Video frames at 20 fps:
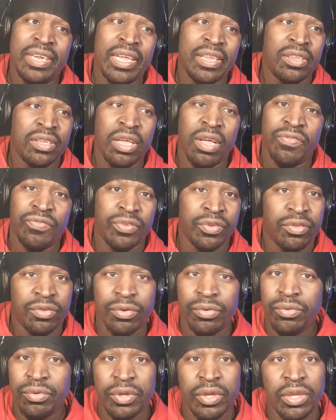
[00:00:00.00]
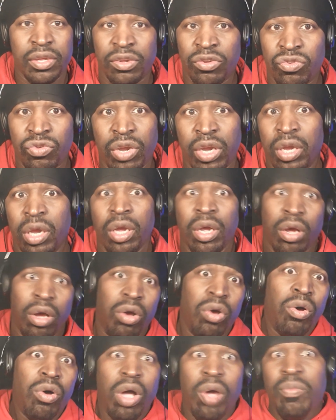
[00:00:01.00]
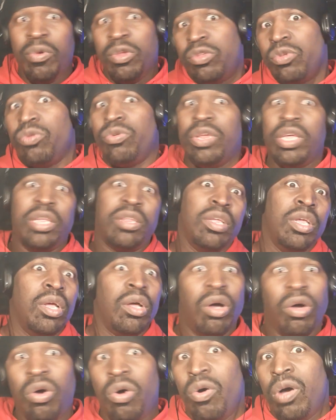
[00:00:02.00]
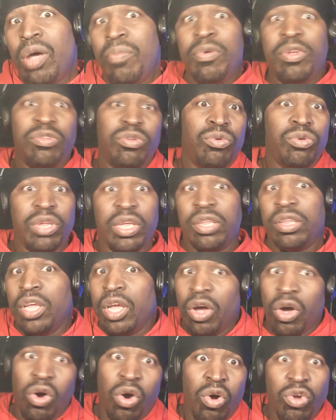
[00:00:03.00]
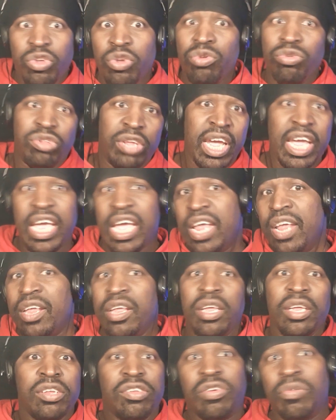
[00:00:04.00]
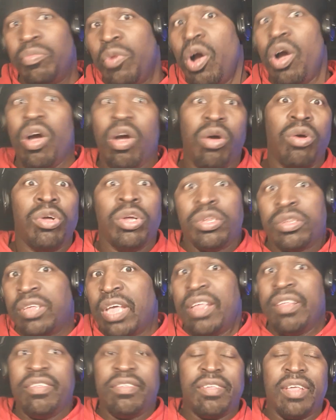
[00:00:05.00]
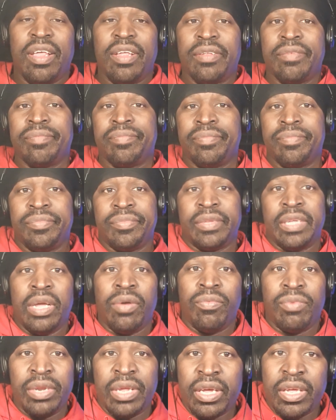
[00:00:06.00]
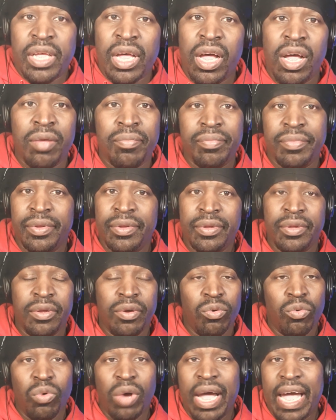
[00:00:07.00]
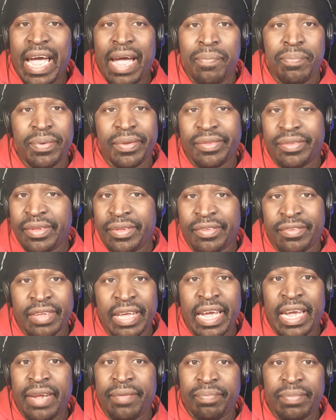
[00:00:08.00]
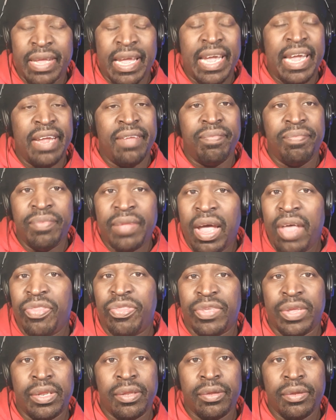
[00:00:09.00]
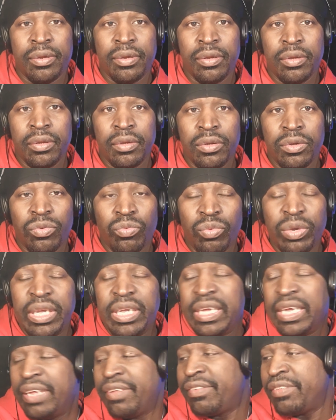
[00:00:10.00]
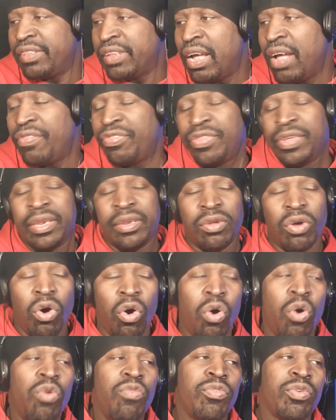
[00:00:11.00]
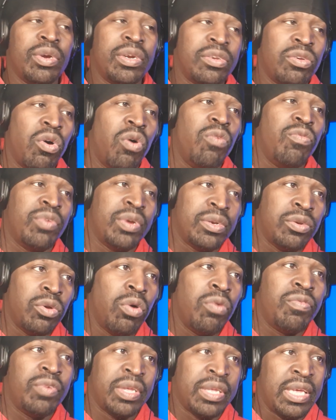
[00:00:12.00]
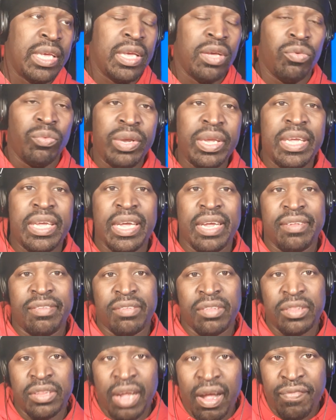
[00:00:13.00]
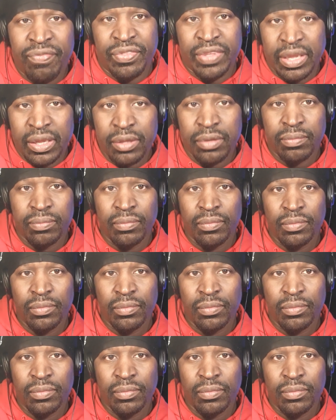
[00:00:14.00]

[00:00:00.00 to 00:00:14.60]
that stuff for 2 years straight. Oh, I'm going to do this. Oh, I'm going to do this. Oh, you dead tomorrow. Then when it come, what happens? The same thing. Nothing. We gets nothing. Over and over and over again, we gets nothing.